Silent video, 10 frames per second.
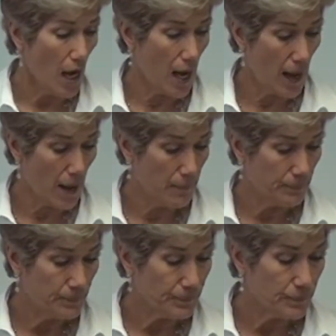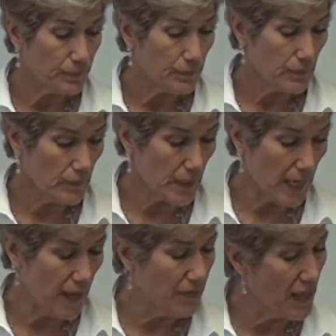
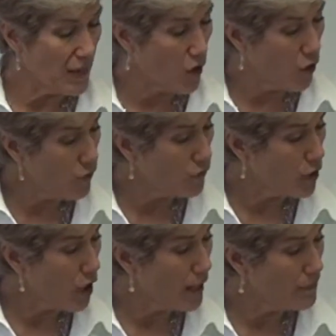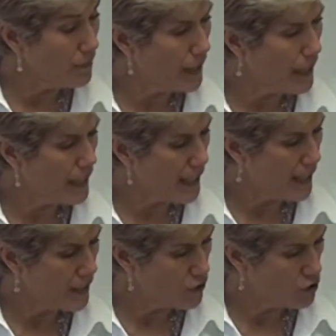And then over on
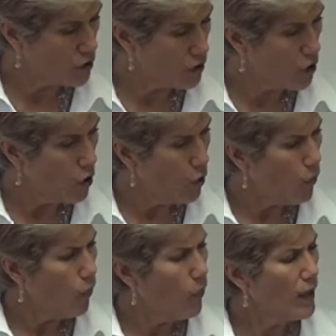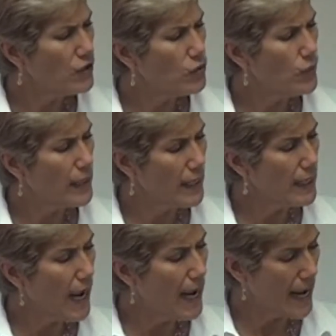page
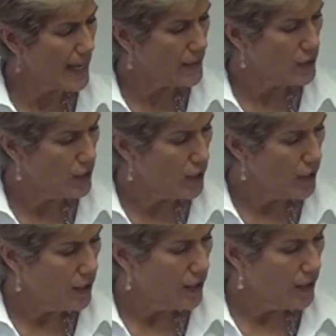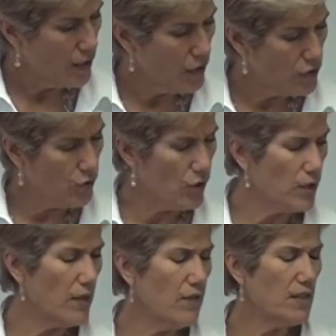128, you are
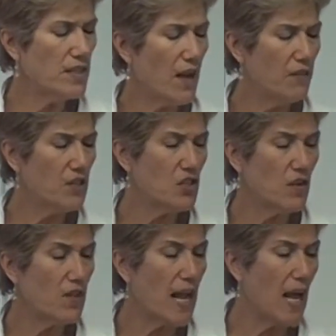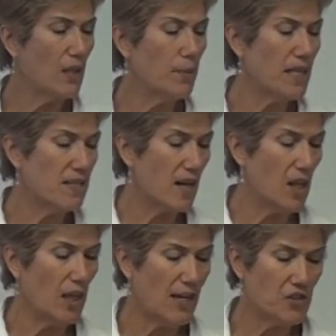given the definition of an element as a
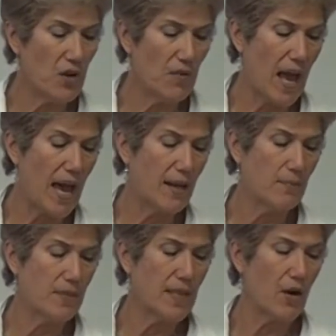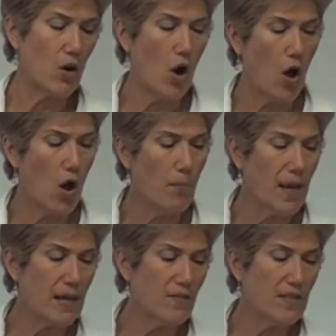collection of atoms that are all
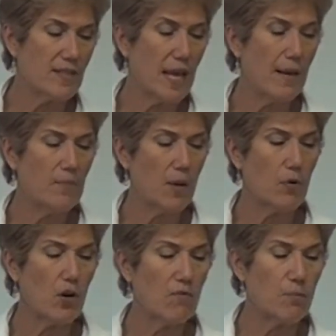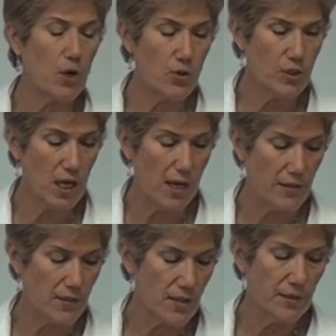made of the same number of
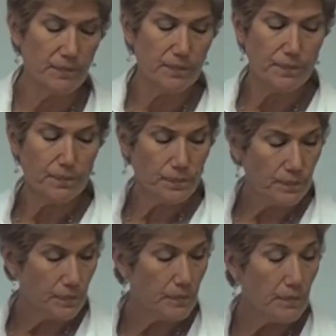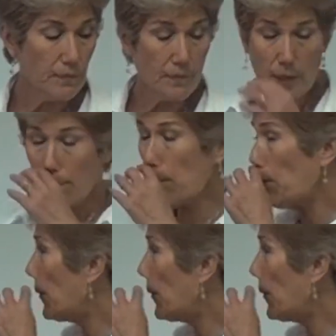protons. But